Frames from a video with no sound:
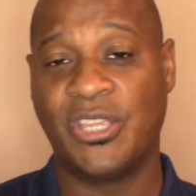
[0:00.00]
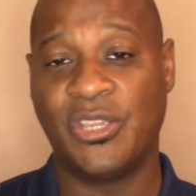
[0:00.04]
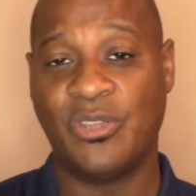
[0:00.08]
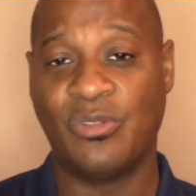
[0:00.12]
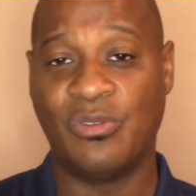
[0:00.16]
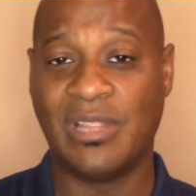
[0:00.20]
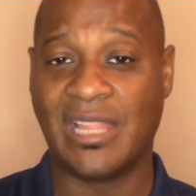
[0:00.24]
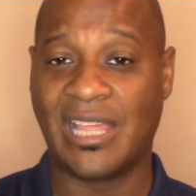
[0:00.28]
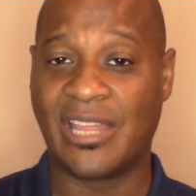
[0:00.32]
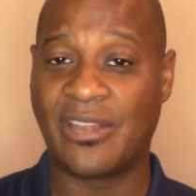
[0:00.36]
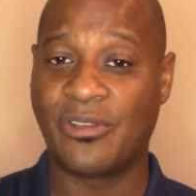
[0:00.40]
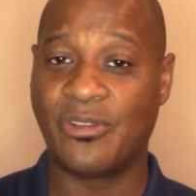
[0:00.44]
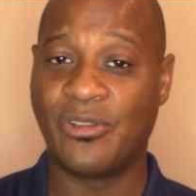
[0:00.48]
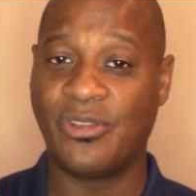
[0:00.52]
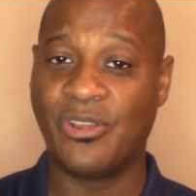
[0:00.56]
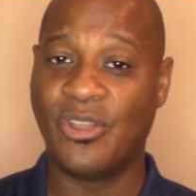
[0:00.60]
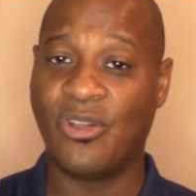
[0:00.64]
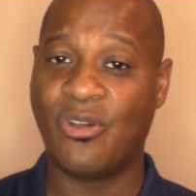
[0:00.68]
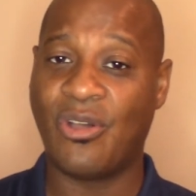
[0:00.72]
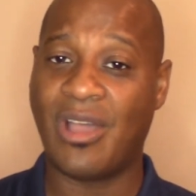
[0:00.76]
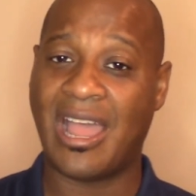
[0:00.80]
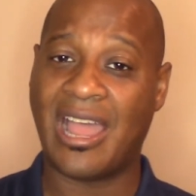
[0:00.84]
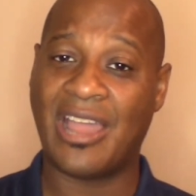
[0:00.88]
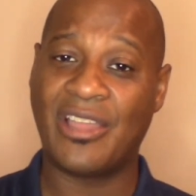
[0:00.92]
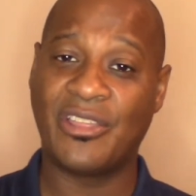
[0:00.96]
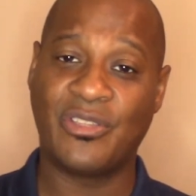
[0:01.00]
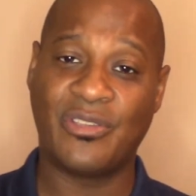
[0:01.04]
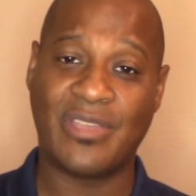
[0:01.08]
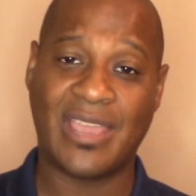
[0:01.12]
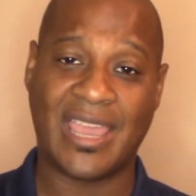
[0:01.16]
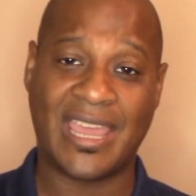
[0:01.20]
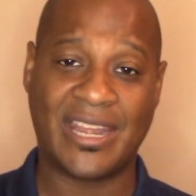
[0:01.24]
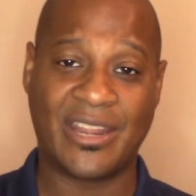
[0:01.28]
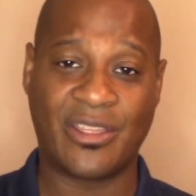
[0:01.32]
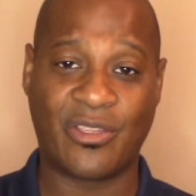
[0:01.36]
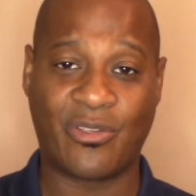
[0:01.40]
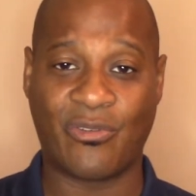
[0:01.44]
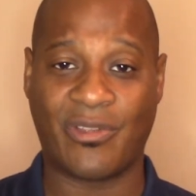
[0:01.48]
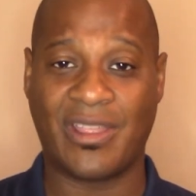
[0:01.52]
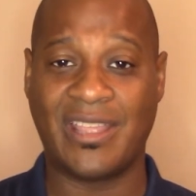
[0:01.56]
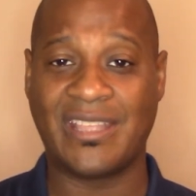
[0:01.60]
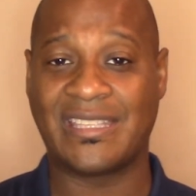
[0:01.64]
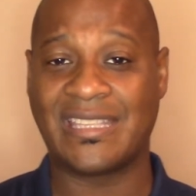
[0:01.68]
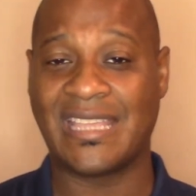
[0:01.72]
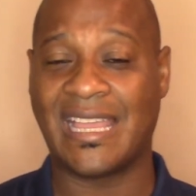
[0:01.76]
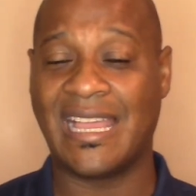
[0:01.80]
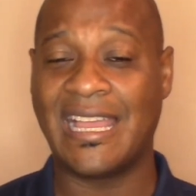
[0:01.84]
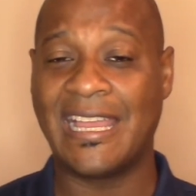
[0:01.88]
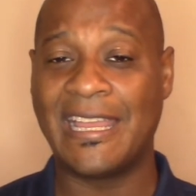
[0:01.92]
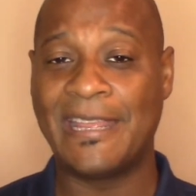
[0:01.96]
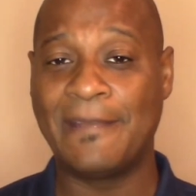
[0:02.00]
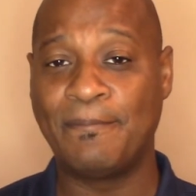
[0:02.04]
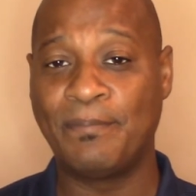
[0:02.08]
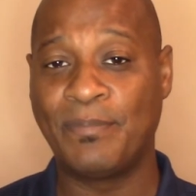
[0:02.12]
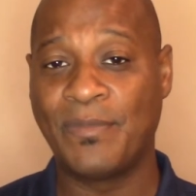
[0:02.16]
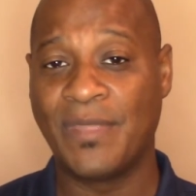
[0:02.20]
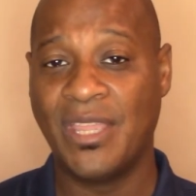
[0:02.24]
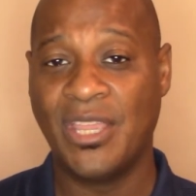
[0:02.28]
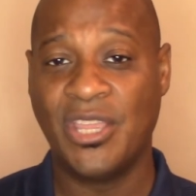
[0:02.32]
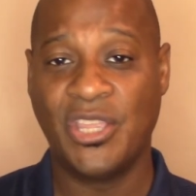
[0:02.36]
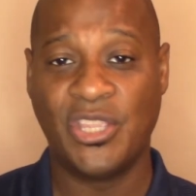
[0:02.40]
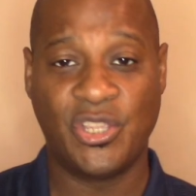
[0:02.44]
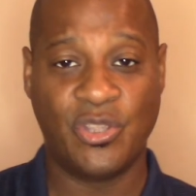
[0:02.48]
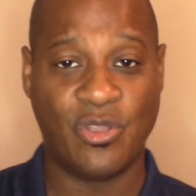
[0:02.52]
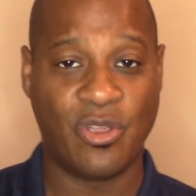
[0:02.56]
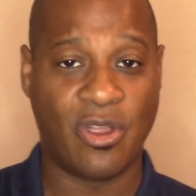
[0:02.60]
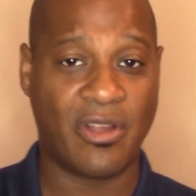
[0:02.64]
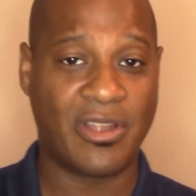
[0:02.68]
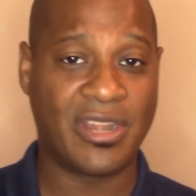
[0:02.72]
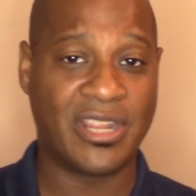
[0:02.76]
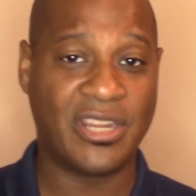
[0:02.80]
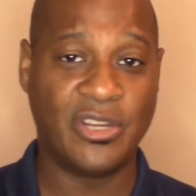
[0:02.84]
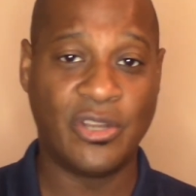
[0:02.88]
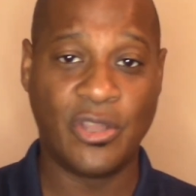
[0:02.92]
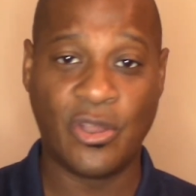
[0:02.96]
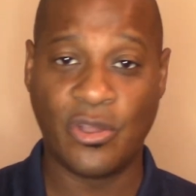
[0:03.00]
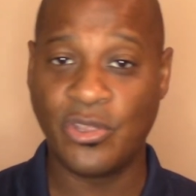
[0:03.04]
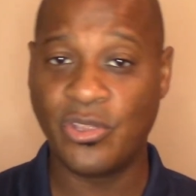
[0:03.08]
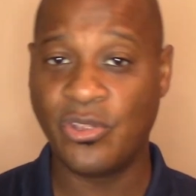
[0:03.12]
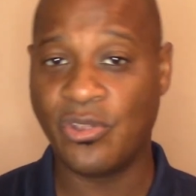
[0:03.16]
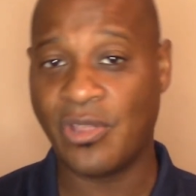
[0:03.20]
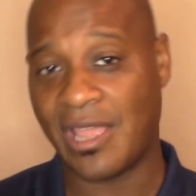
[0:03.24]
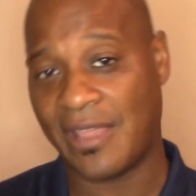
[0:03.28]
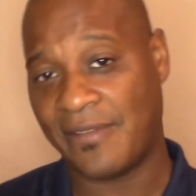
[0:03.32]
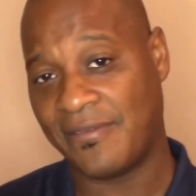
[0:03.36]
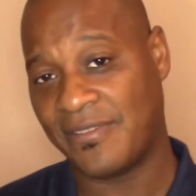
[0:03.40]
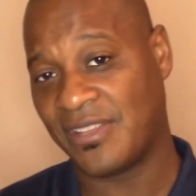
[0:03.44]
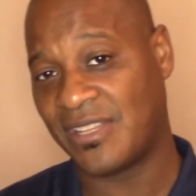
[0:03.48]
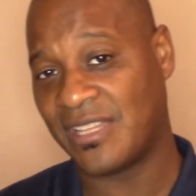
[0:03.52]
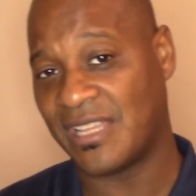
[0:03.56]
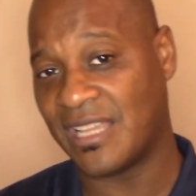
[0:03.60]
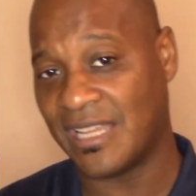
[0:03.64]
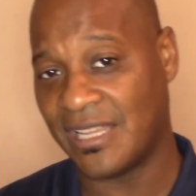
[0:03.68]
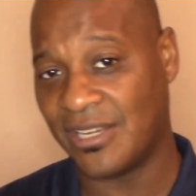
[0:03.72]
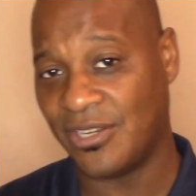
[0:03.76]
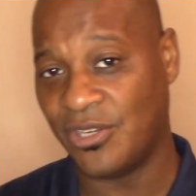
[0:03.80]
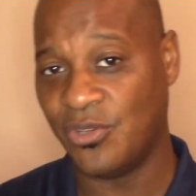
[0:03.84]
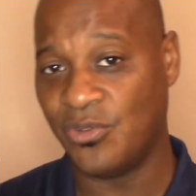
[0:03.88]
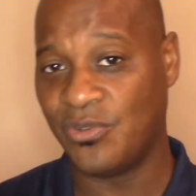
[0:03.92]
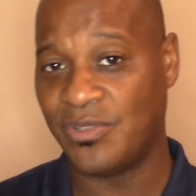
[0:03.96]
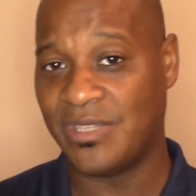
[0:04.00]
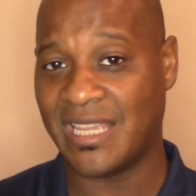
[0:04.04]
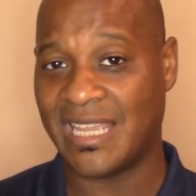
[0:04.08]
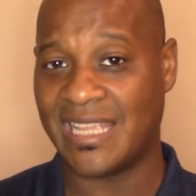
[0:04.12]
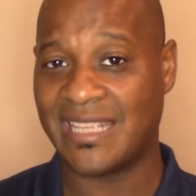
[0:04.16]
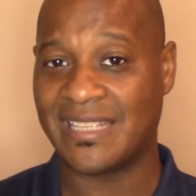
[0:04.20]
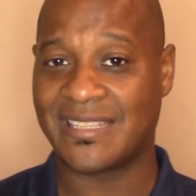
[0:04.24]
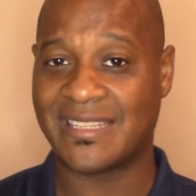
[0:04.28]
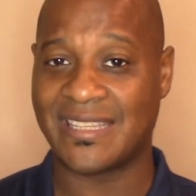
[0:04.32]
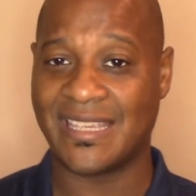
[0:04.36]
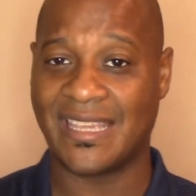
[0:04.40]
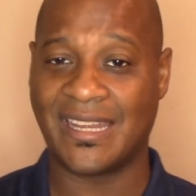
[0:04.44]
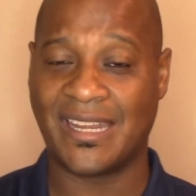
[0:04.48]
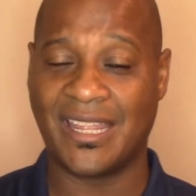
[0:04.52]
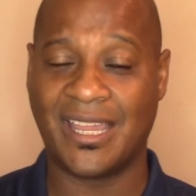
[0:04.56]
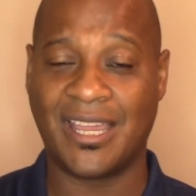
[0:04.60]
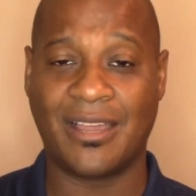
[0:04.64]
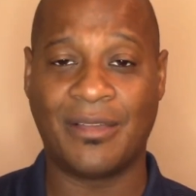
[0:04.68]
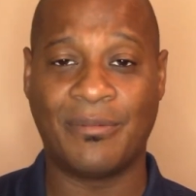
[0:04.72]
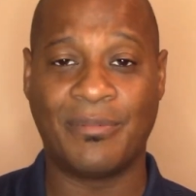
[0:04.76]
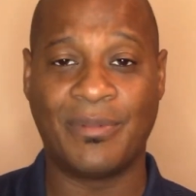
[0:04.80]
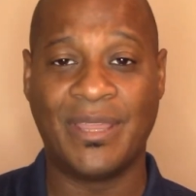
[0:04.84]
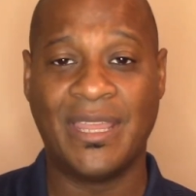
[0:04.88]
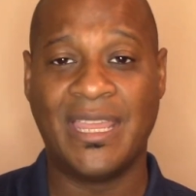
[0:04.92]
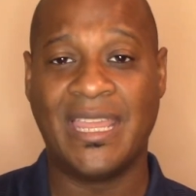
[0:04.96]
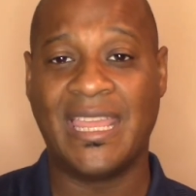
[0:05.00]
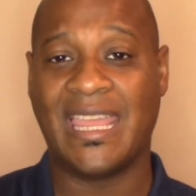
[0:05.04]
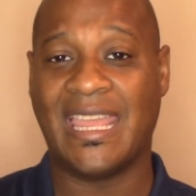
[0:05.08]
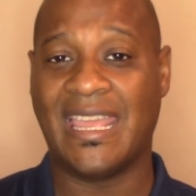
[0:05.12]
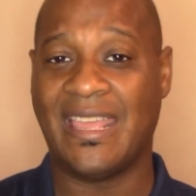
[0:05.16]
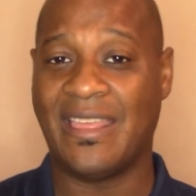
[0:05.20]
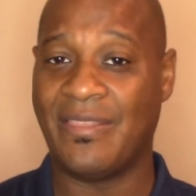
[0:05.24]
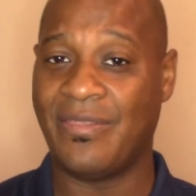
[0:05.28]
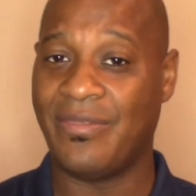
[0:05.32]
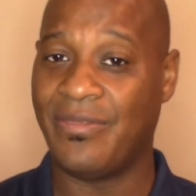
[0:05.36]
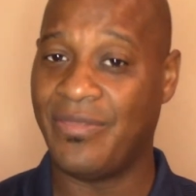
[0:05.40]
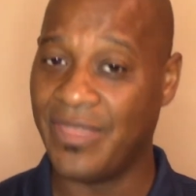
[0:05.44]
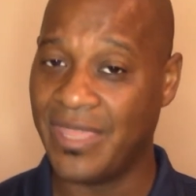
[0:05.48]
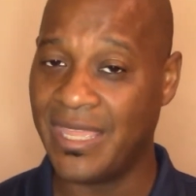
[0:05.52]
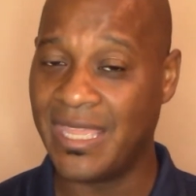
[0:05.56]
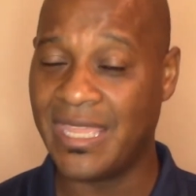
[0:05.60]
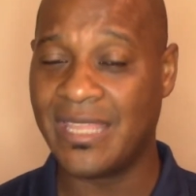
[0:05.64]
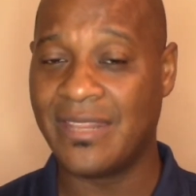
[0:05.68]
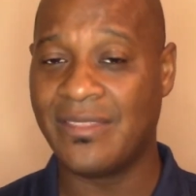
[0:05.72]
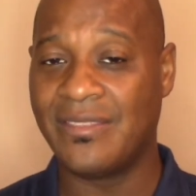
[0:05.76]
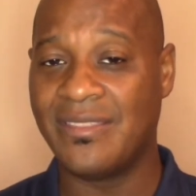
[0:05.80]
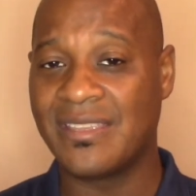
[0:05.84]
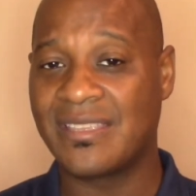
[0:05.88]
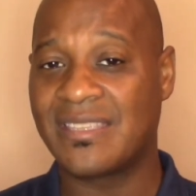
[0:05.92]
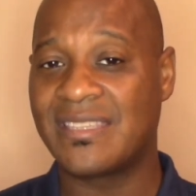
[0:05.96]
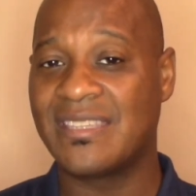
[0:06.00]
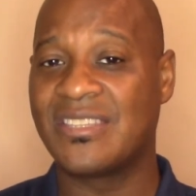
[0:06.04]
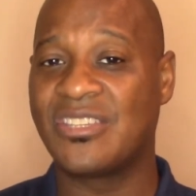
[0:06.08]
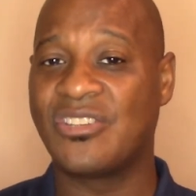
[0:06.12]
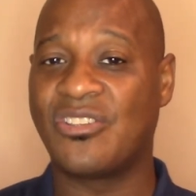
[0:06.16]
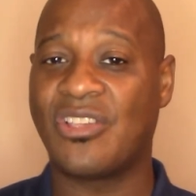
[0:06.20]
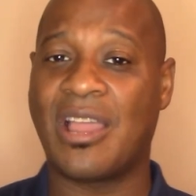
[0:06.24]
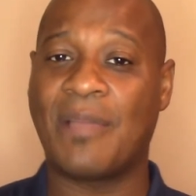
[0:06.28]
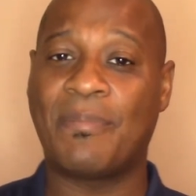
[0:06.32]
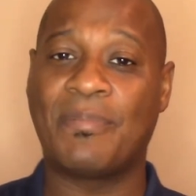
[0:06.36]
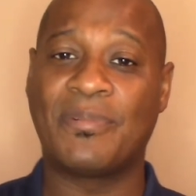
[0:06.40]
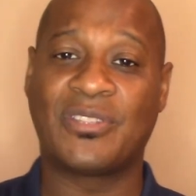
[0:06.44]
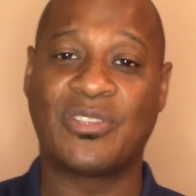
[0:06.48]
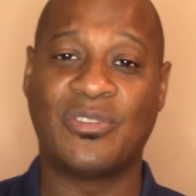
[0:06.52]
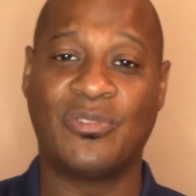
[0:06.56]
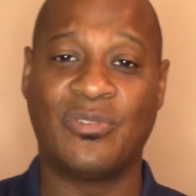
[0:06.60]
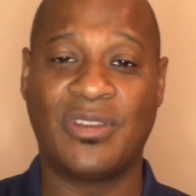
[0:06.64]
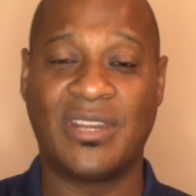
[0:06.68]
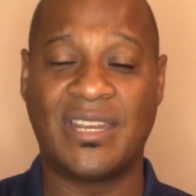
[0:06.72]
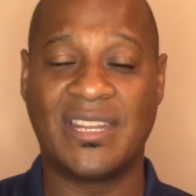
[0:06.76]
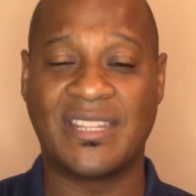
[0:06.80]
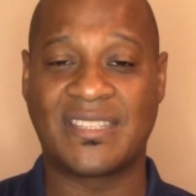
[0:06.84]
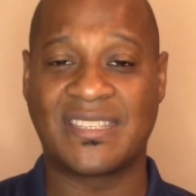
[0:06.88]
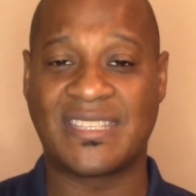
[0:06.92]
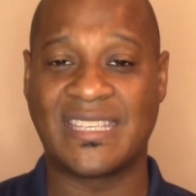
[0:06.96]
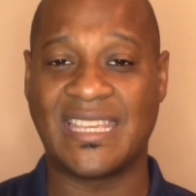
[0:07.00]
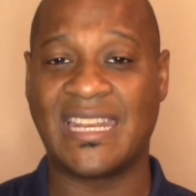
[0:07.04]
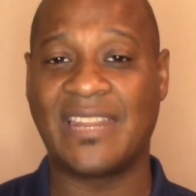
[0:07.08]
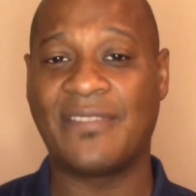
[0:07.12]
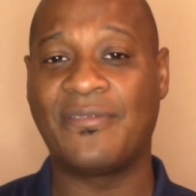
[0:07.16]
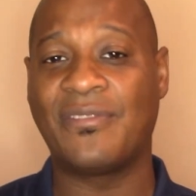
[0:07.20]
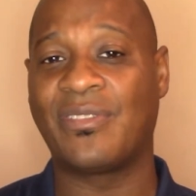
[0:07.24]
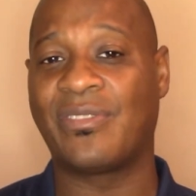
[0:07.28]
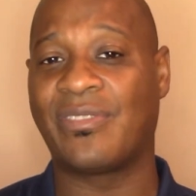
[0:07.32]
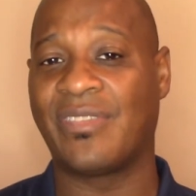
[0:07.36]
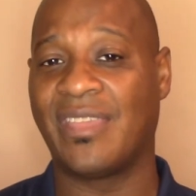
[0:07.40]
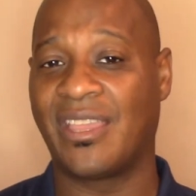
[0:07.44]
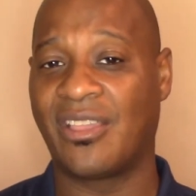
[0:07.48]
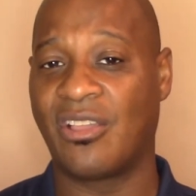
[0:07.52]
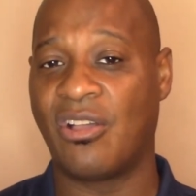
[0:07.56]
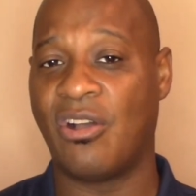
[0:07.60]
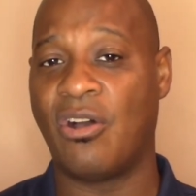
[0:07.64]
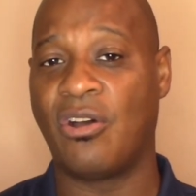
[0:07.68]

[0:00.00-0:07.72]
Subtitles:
You let her know how you had a great time. You already know you have a new date set up. And then this is your opportunity to set everything